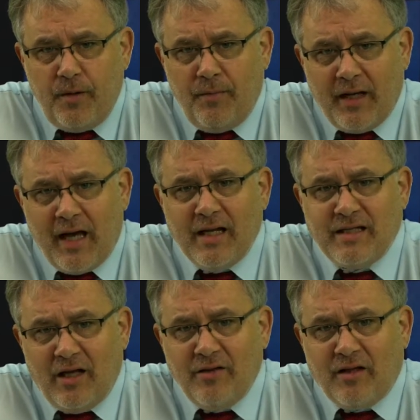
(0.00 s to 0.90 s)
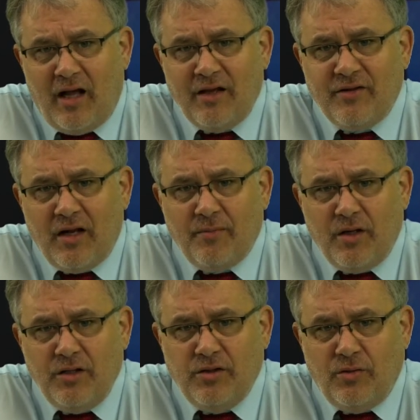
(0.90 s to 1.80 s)
but I got to tell the client that I'm
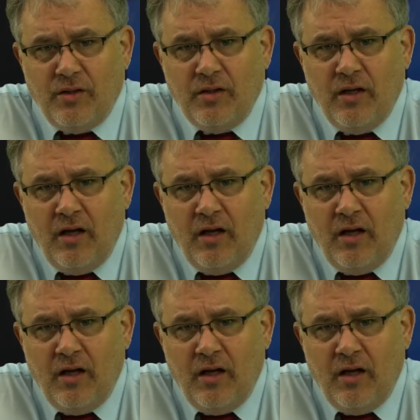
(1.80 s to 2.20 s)
going to do it,